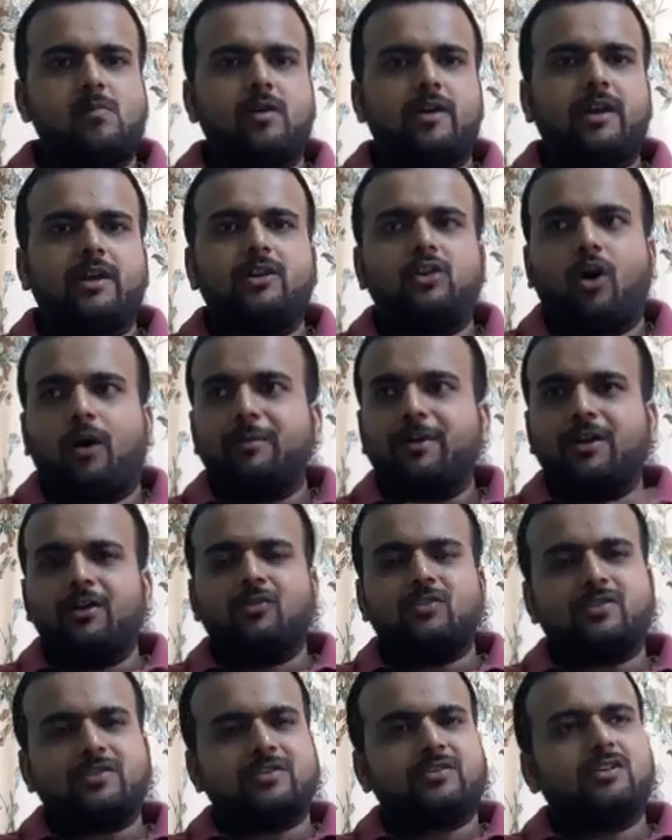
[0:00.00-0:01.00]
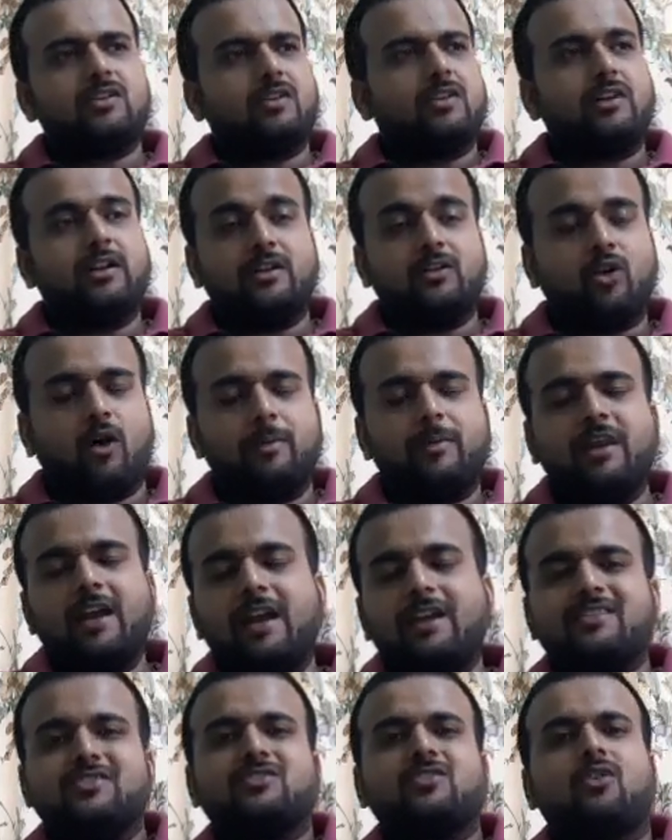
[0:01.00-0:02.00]
He
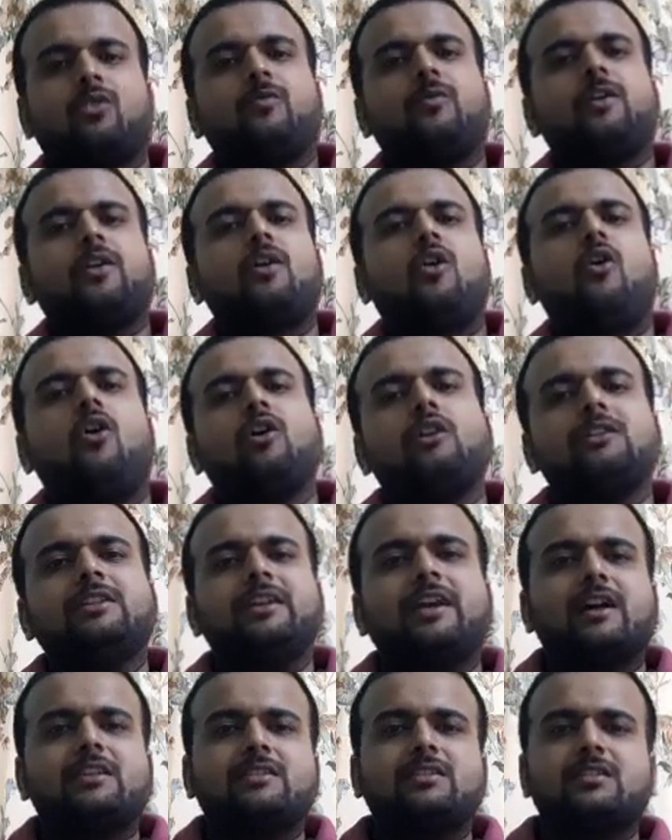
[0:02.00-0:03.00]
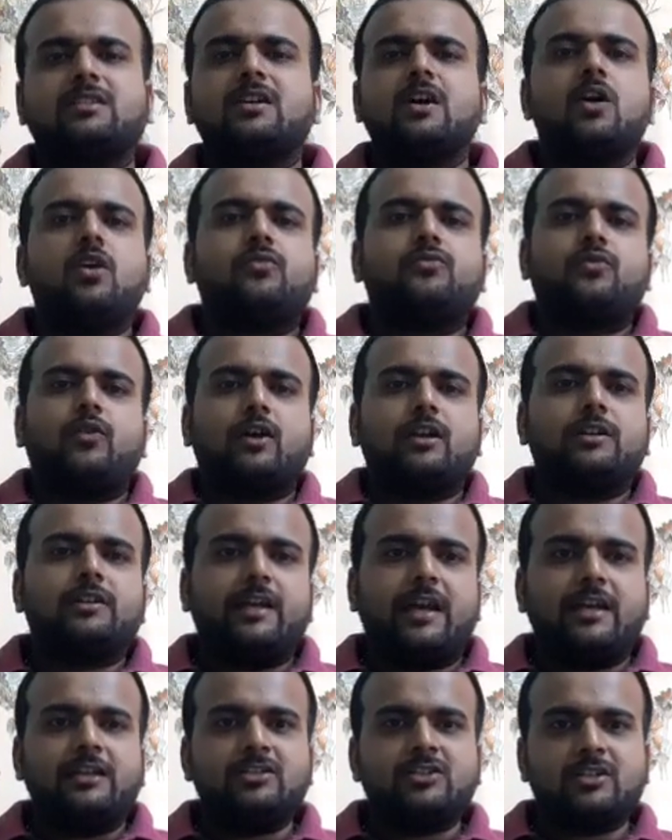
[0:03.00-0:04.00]
dominates over all the other fallen
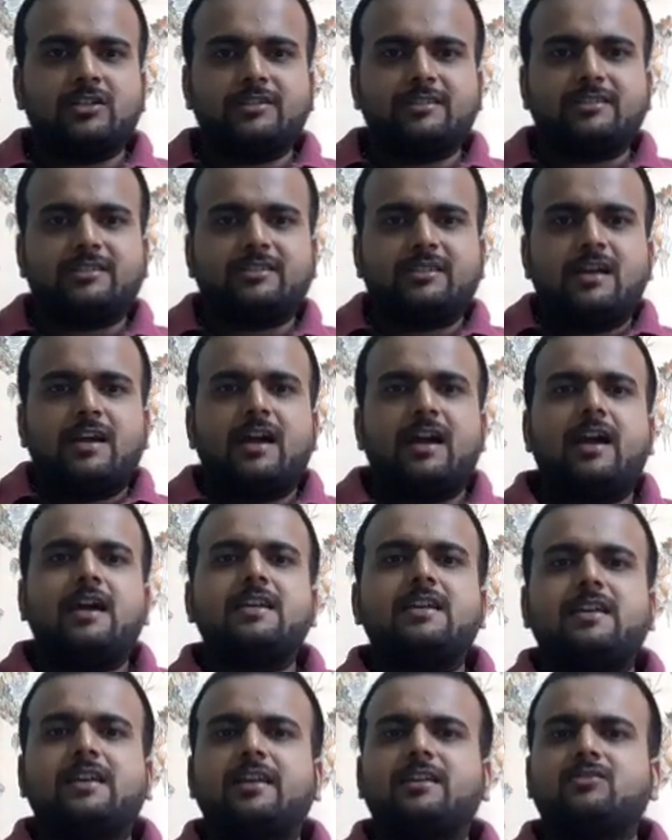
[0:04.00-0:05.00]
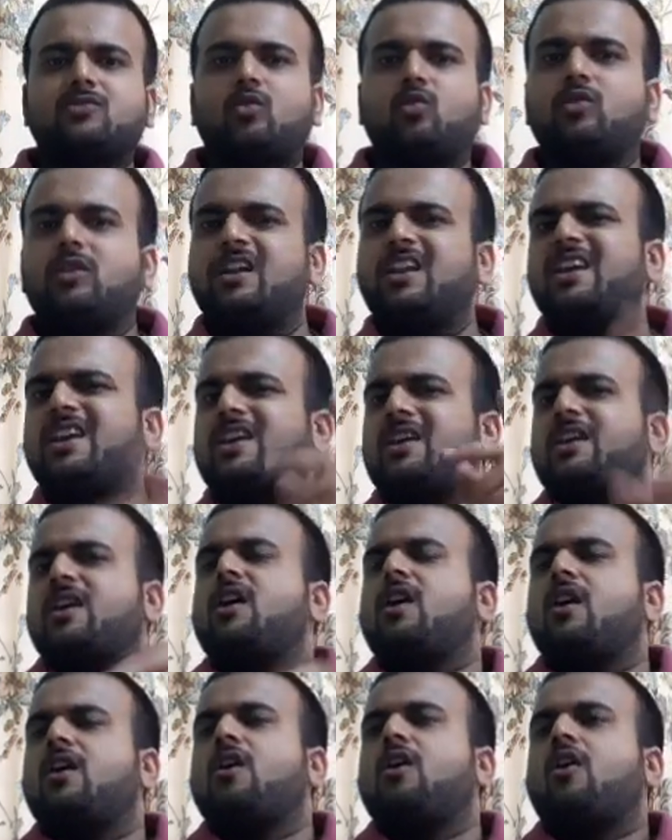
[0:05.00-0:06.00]
angels, and it is only
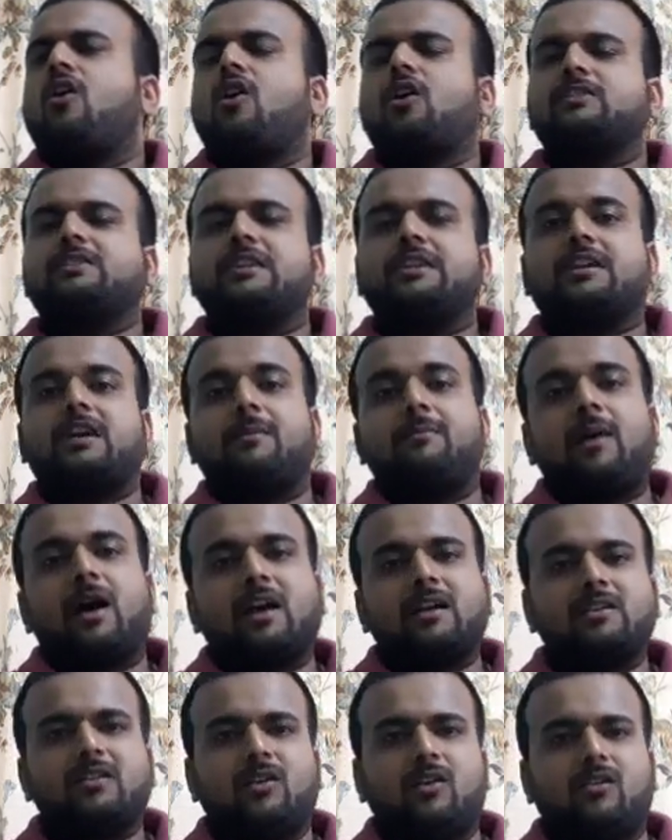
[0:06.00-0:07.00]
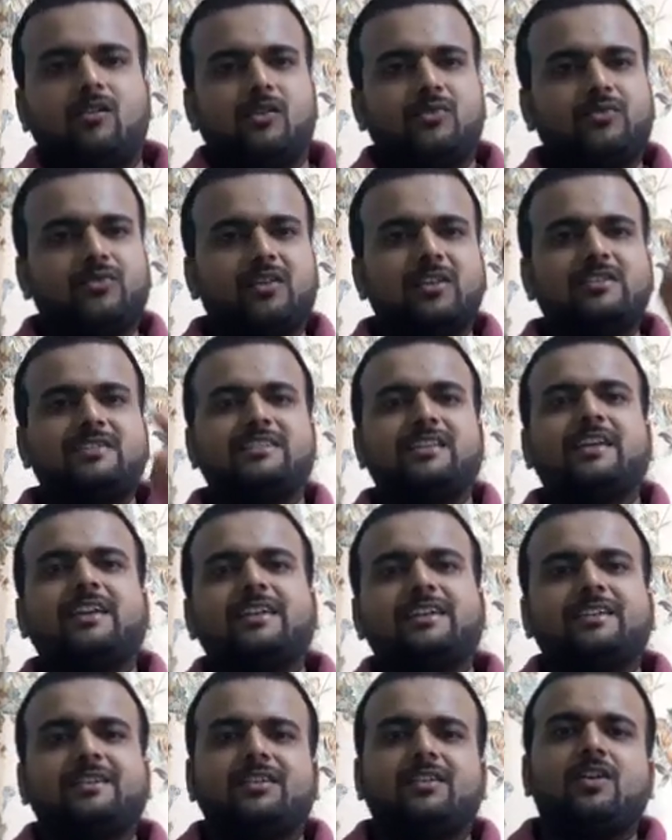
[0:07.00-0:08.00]
on the command of
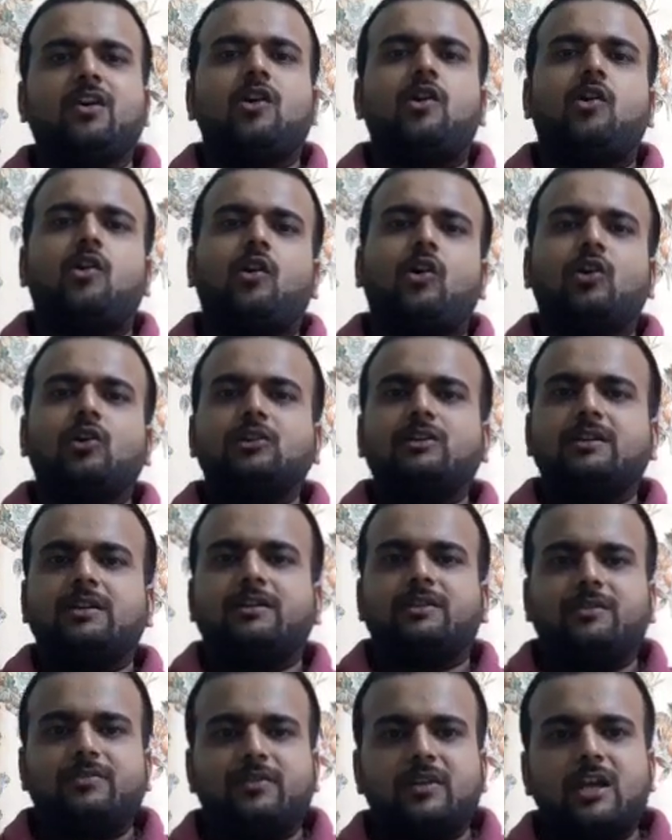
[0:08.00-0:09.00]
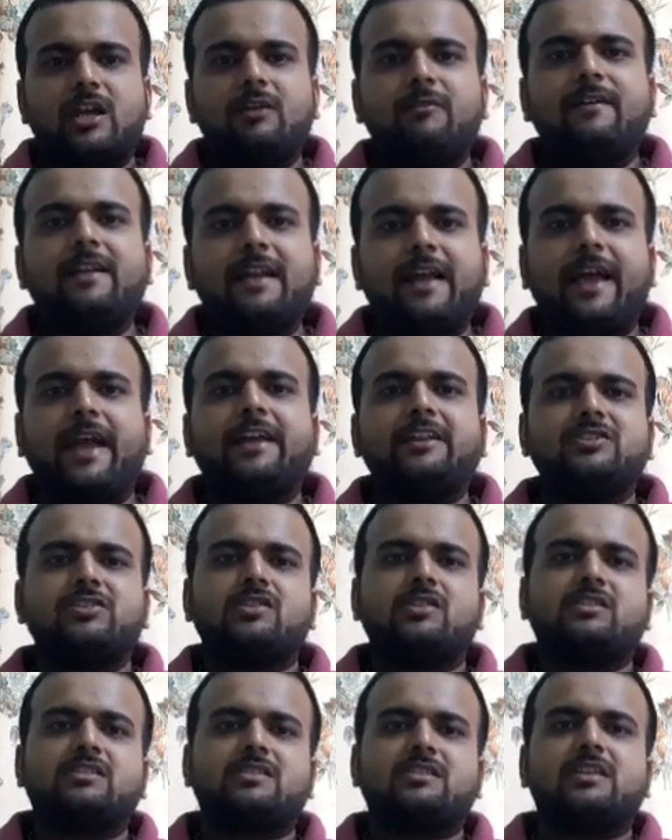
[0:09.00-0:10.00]
Satan all the evil
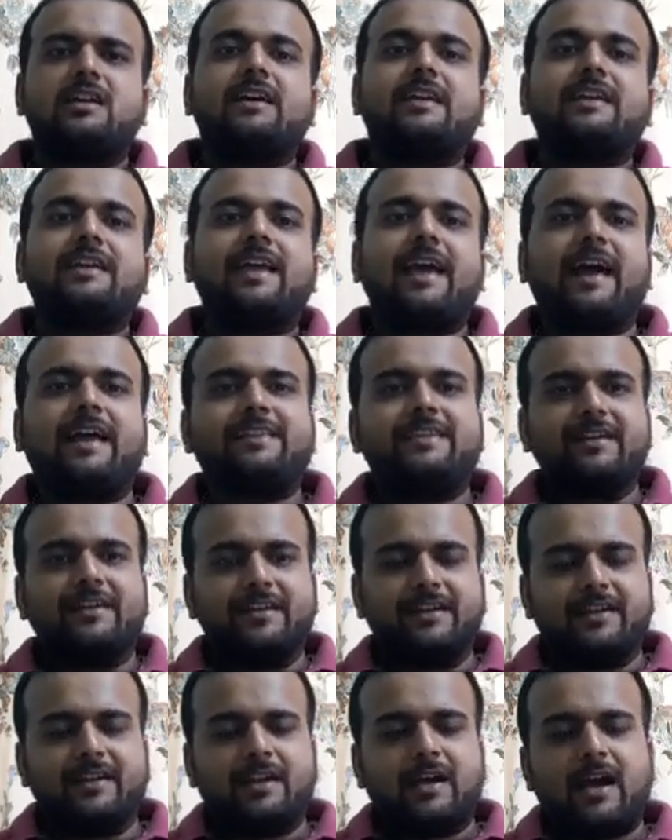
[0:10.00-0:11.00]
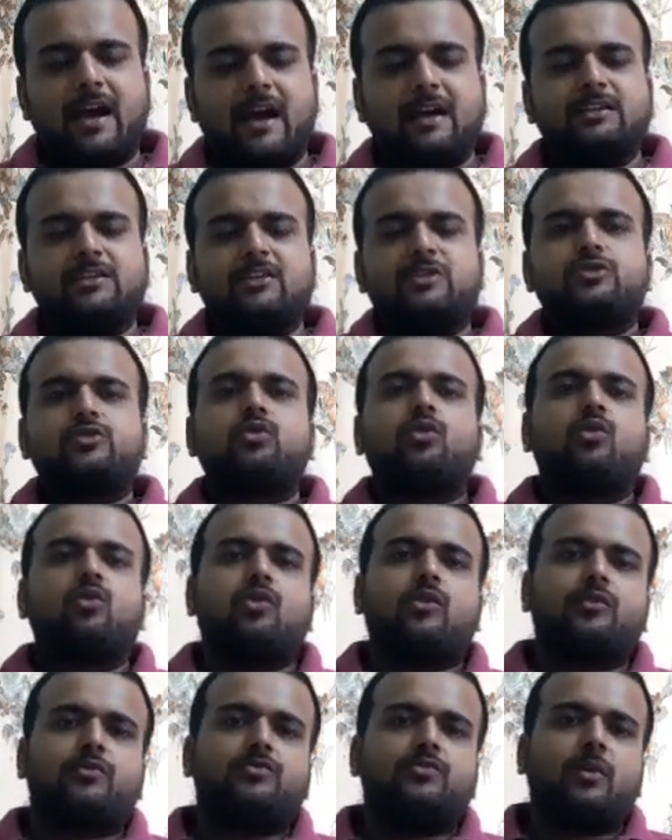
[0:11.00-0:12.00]
angels gather at the shore
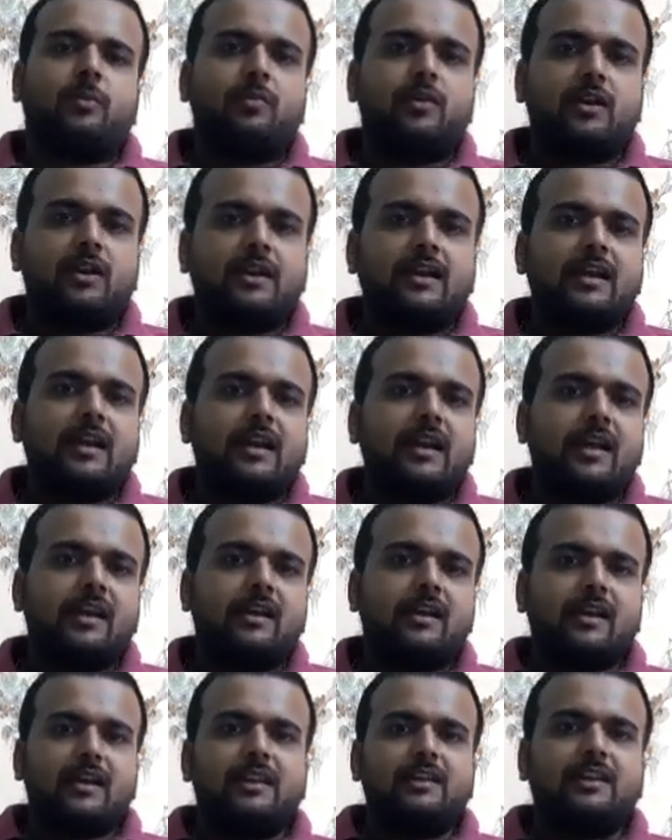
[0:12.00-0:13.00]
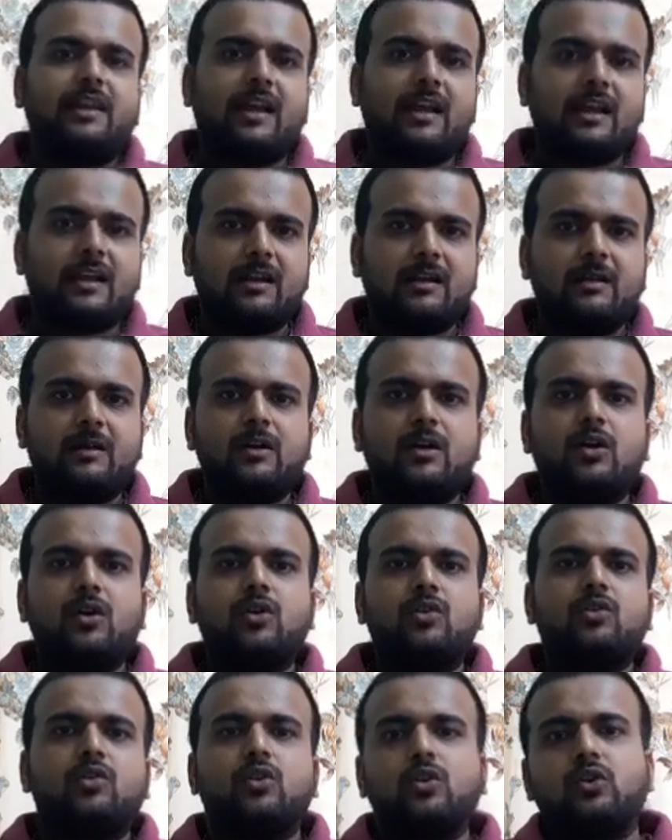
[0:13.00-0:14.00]
of the burning lake in hell
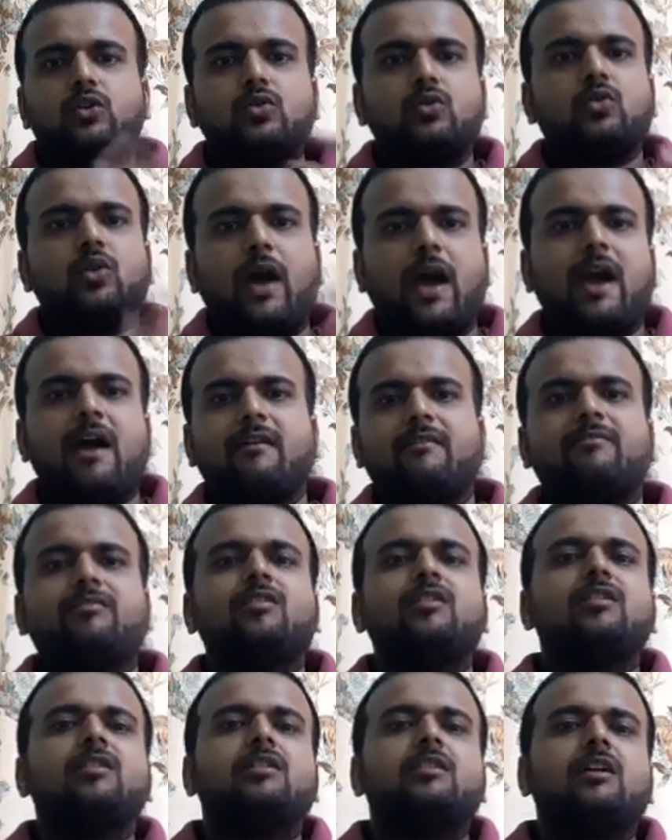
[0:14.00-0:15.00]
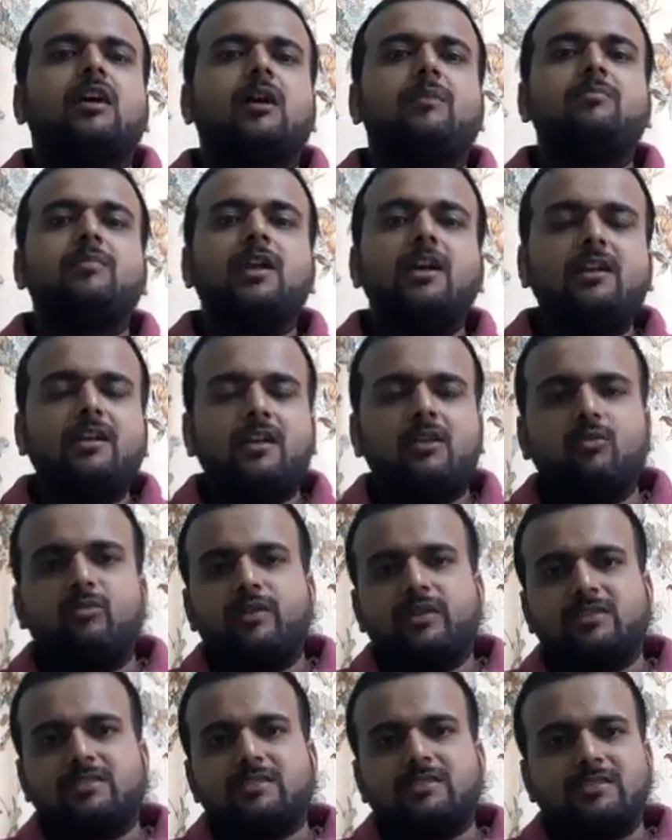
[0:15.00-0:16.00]
to have a meeting
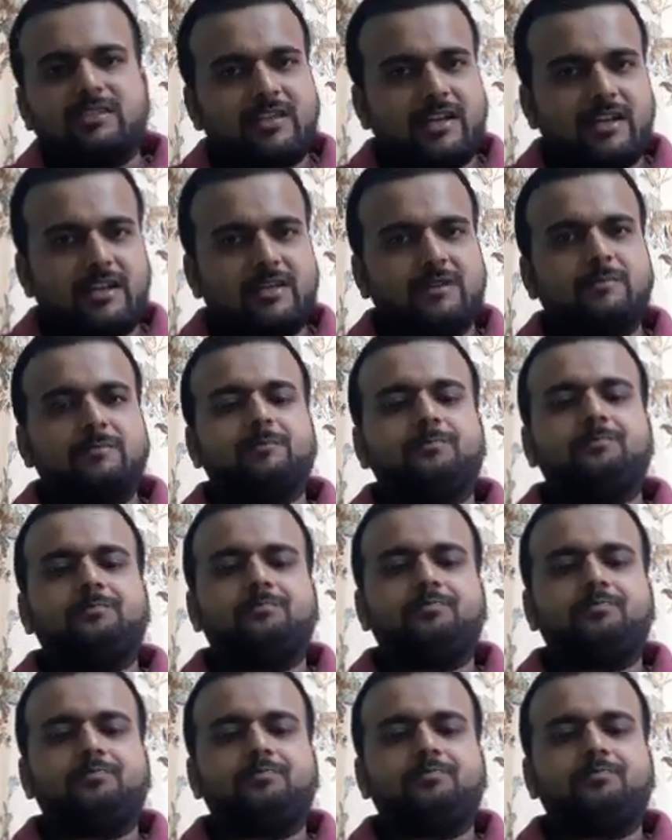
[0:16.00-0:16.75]
with Satan.